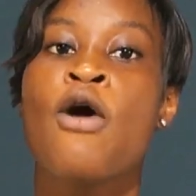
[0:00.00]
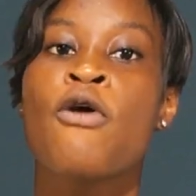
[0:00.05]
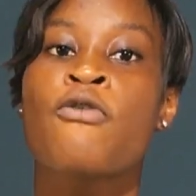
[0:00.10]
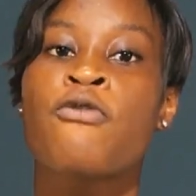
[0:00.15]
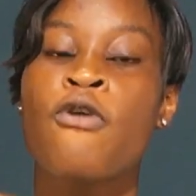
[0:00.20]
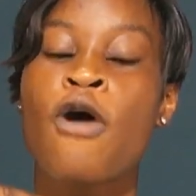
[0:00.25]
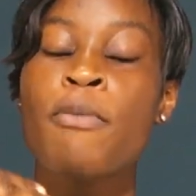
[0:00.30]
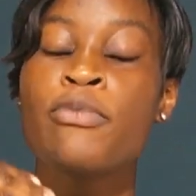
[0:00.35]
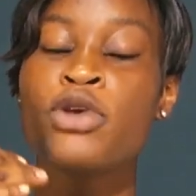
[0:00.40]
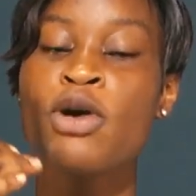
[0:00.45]

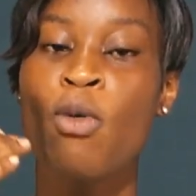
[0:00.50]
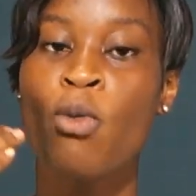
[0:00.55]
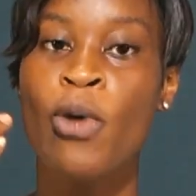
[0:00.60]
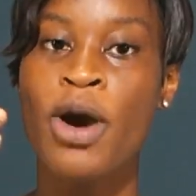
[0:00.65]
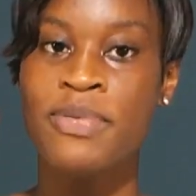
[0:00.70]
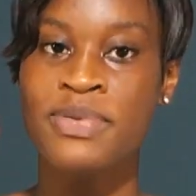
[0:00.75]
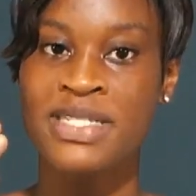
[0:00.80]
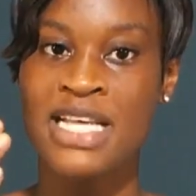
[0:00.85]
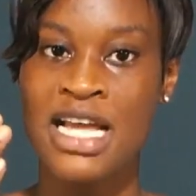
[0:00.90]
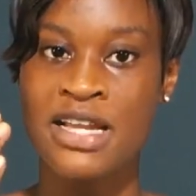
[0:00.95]
from your
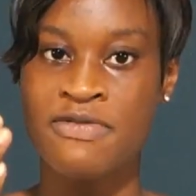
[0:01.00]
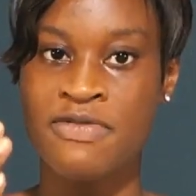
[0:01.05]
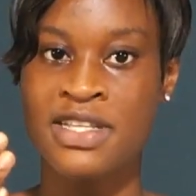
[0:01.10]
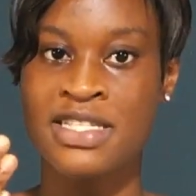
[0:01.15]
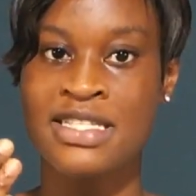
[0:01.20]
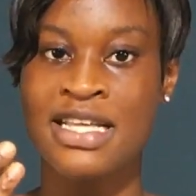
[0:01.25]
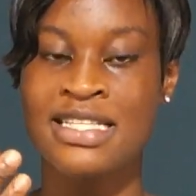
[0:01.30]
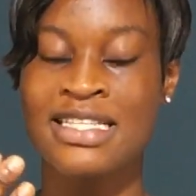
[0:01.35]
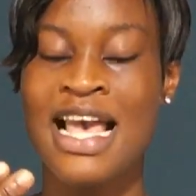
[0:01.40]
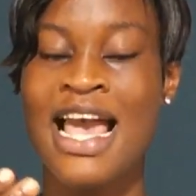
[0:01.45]
website
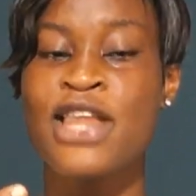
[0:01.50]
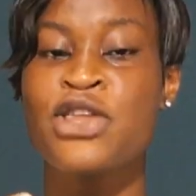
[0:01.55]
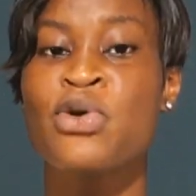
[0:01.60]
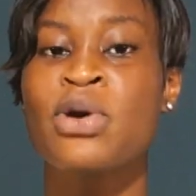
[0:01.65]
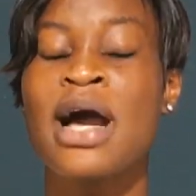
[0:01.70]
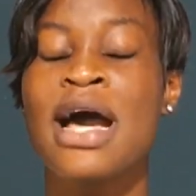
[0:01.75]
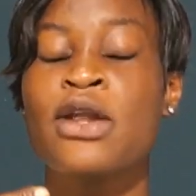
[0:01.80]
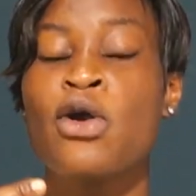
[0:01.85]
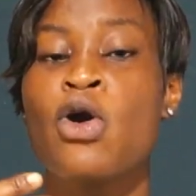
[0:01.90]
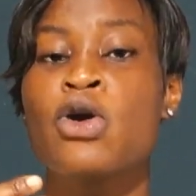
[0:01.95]
visitors, and
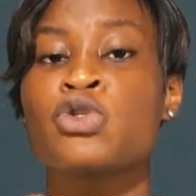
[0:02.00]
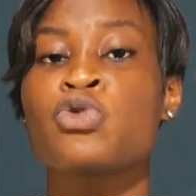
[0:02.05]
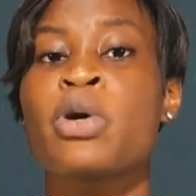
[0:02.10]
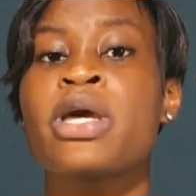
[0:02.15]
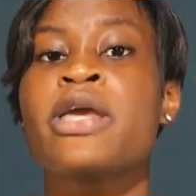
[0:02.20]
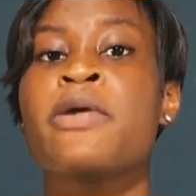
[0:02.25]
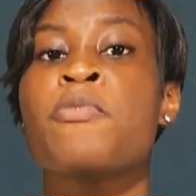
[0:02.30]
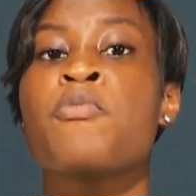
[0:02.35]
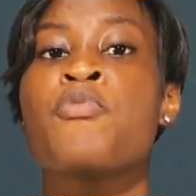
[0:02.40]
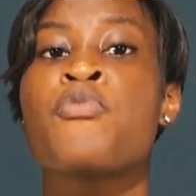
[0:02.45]
you can also
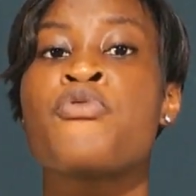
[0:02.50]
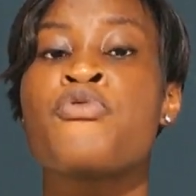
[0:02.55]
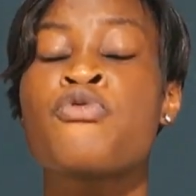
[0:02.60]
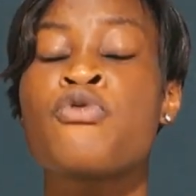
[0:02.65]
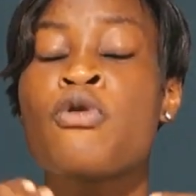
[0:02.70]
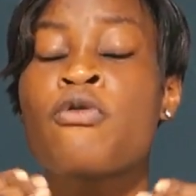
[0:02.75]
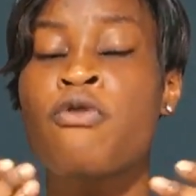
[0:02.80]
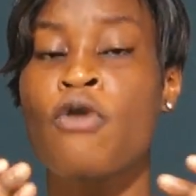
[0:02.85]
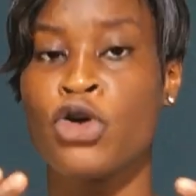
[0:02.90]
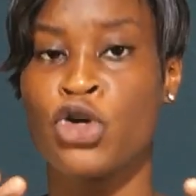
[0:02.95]

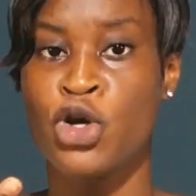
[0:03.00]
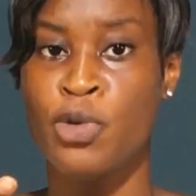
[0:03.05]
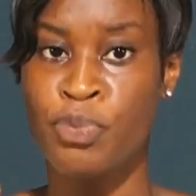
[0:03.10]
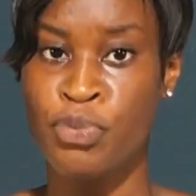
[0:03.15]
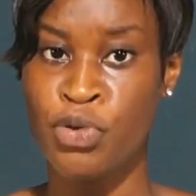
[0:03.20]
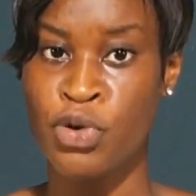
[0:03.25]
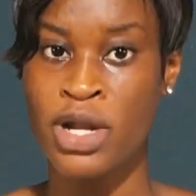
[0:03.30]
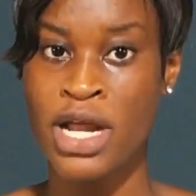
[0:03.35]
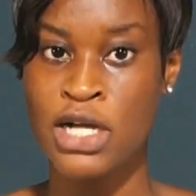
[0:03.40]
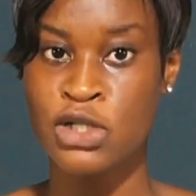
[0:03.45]
improve on your
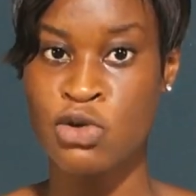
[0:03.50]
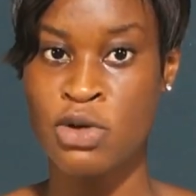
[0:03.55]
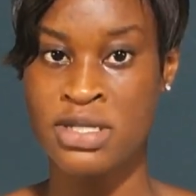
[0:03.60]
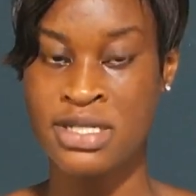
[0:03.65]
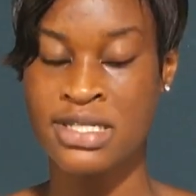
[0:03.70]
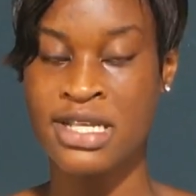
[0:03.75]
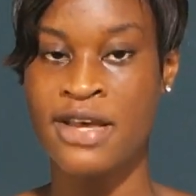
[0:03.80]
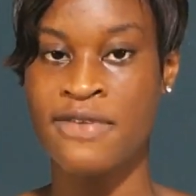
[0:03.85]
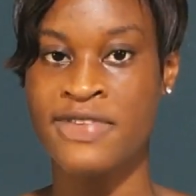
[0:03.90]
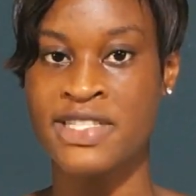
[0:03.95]
product or
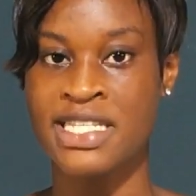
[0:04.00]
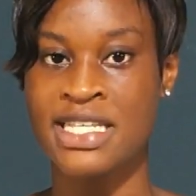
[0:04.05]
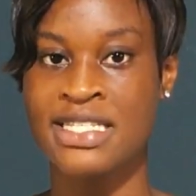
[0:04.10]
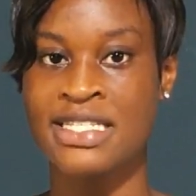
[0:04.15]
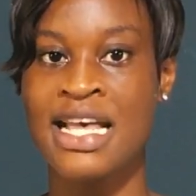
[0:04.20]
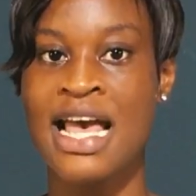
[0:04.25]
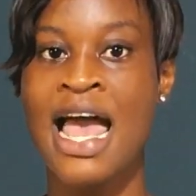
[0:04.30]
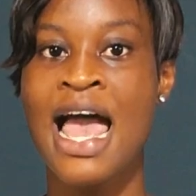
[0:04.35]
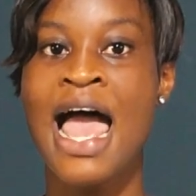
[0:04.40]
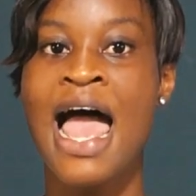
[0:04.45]

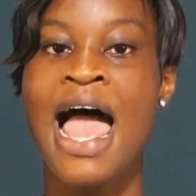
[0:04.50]
services.